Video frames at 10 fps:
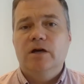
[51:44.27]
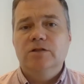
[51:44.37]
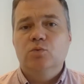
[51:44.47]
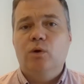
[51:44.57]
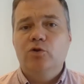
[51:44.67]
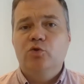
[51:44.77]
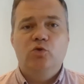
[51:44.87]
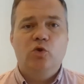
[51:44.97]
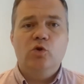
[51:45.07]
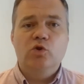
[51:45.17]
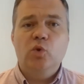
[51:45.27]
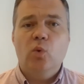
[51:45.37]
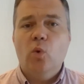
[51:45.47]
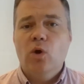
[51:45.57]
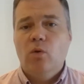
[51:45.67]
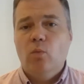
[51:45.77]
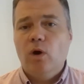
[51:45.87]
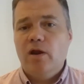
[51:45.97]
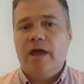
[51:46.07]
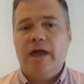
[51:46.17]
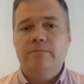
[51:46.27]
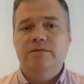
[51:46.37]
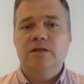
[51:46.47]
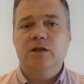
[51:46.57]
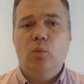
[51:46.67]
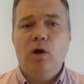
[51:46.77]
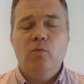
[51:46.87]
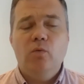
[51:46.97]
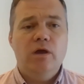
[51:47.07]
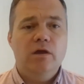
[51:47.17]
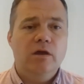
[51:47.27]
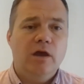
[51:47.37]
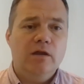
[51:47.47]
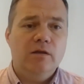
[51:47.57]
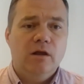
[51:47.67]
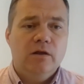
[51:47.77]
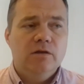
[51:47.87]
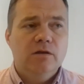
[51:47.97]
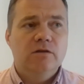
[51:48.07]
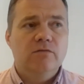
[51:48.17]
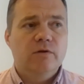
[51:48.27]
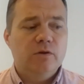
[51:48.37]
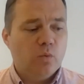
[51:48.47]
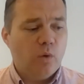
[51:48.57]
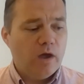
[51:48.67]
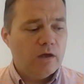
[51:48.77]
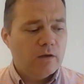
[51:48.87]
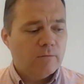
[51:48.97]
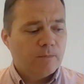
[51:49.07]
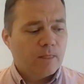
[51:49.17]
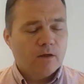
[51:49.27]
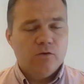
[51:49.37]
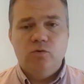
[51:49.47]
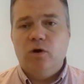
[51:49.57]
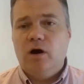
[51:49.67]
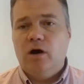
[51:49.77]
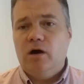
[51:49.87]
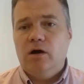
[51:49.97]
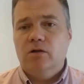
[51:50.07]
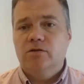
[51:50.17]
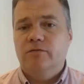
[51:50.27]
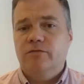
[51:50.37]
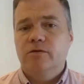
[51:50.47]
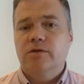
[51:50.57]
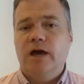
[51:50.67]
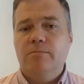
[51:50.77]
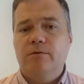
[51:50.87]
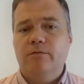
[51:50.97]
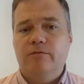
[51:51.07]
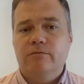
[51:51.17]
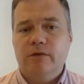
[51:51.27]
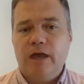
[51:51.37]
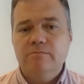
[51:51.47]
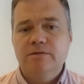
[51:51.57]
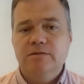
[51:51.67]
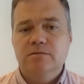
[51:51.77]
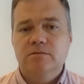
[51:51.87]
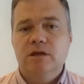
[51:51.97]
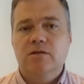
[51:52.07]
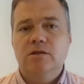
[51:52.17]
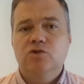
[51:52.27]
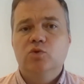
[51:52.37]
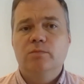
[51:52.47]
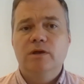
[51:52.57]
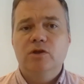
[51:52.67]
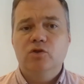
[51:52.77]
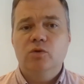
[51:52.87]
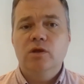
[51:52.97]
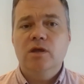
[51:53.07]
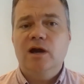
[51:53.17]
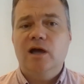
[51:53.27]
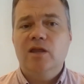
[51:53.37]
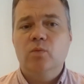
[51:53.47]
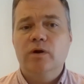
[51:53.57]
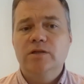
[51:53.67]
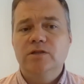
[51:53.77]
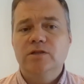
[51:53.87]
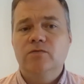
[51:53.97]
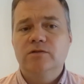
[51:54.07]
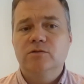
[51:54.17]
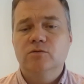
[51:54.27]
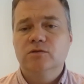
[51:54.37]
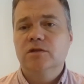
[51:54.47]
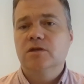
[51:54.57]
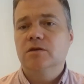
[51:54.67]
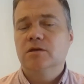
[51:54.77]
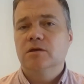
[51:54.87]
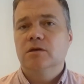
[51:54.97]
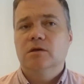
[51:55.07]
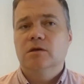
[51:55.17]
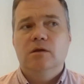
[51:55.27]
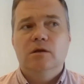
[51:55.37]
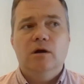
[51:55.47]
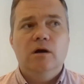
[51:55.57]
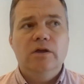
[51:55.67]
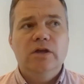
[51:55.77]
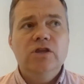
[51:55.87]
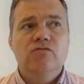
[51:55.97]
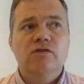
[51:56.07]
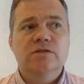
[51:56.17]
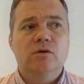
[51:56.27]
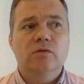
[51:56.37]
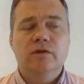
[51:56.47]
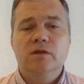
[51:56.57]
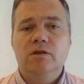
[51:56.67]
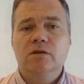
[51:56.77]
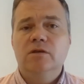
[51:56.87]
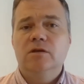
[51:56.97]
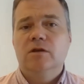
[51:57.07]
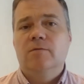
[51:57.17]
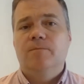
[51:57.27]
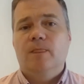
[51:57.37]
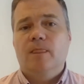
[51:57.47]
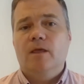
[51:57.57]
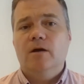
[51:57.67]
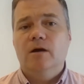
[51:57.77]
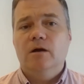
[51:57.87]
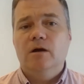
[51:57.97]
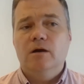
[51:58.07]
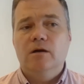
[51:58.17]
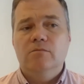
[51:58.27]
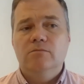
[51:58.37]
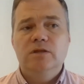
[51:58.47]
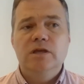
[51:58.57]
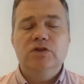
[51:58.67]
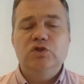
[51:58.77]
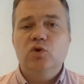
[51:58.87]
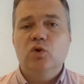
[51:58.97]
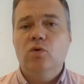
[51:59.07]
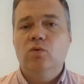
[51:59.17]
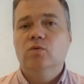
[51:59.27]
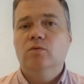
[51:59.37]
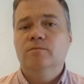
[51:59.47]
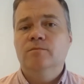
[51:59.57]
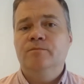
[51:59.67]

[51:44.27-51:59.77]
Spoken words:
doesn't want to talk to one HEMS in one way and in a different way to a different type of HEMS. That needs to be unique. Otherwise, it will lose the interest of the DSO